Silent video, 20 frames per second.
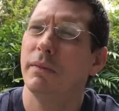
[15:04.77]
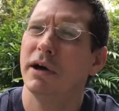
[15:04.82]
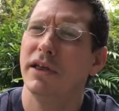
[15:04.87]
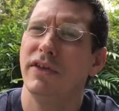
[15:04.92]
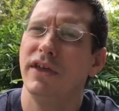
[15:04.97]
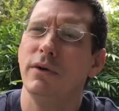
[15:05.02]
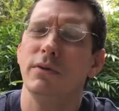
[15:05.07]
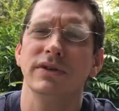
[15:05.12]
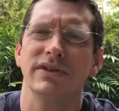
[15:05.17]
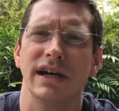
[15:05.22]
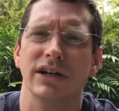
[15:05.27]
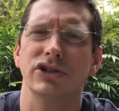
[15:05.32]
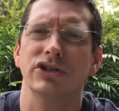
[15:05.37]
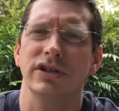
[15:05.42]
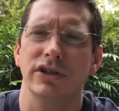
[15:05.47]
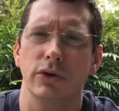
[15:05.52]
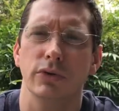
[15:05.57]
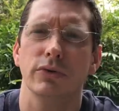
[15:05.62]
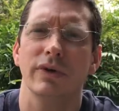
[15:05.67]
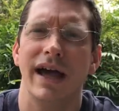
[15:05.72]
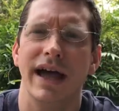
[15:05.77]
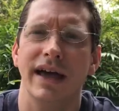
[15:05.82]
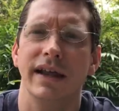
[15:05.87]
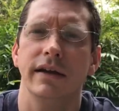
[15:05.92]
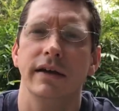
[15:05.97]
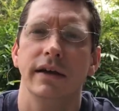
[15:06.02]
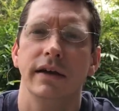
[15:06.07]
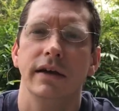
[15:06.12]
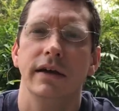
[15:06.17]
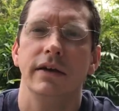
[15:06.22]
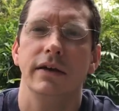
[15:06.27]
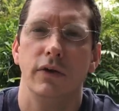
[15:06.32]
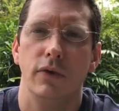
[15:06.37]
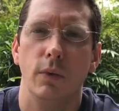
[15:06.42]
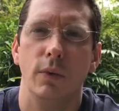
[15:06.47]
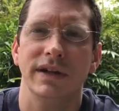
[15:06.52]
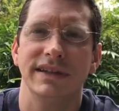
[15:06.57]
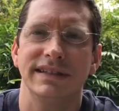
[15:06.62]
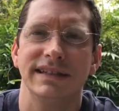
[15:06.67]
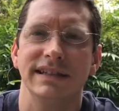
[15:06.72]
I think it was actually a red, you know, the
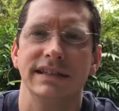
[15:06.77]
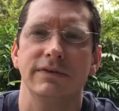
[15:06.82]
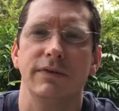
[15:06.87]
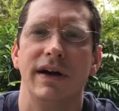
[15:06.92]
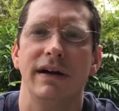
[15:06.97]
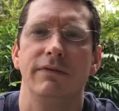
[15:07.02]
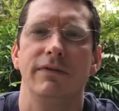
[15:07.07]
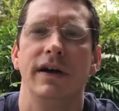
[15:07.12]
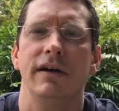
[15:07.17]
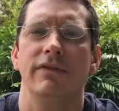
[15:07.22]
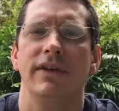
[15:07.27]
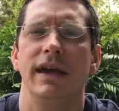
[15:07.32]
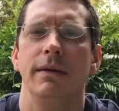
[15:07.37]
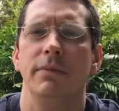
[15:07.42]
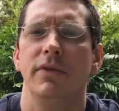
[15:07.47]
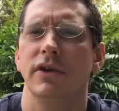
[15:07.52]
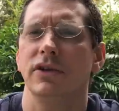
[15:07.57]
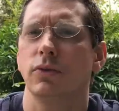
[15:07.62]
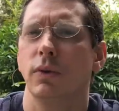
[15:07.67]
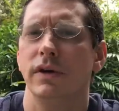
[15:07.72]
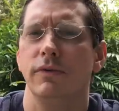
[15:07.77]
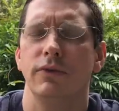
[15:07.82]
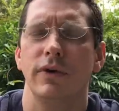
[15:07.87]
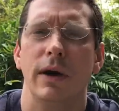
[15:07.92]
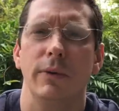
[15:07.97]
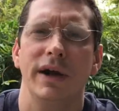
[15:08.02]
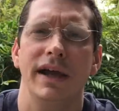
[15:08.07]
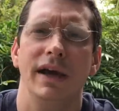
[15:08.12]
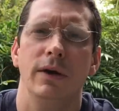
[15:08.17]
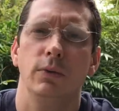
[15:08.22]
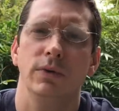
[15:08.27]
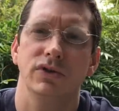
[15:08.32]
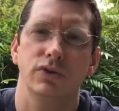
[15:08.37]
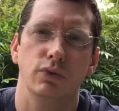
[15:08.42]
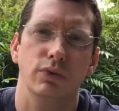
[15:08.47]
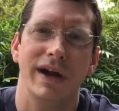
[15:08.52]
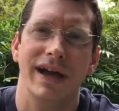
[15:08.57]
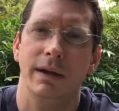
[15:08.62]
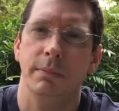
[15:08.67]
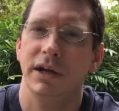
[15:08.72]
1655 came, the 24-hour hand was
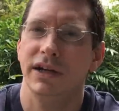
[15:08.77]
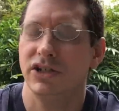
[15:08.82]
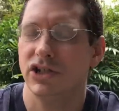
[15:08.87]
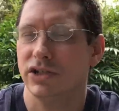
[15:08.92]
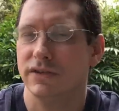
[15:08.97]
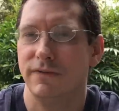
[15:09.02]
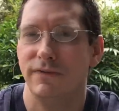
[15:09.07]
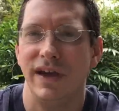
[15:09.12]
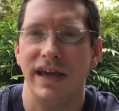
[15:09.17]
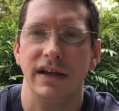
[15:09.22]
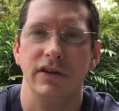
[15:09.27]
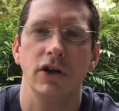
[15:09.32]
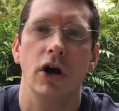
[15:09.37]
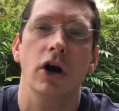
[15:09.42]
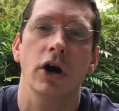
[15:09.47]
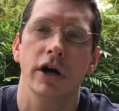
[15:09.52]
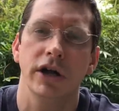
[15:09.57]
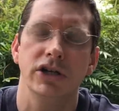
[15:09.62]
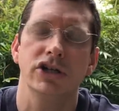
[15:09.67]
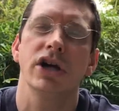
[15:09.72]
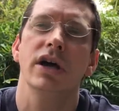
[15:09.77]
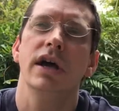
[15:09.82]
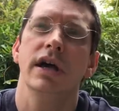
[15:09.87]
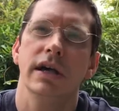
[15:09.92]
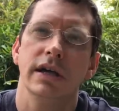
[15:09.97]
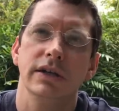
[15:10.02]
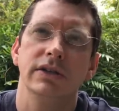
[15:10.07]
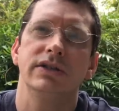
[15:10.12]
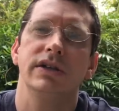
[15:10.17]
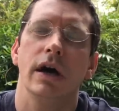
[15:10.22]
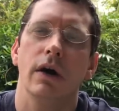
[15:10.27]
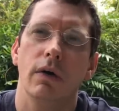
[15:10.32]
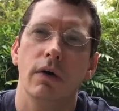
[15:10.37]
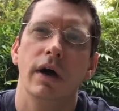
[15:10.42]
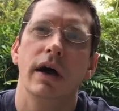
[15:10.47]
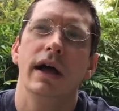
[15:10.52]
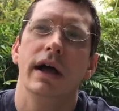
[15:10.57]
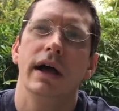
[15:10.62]
red, but it just faded to orange. So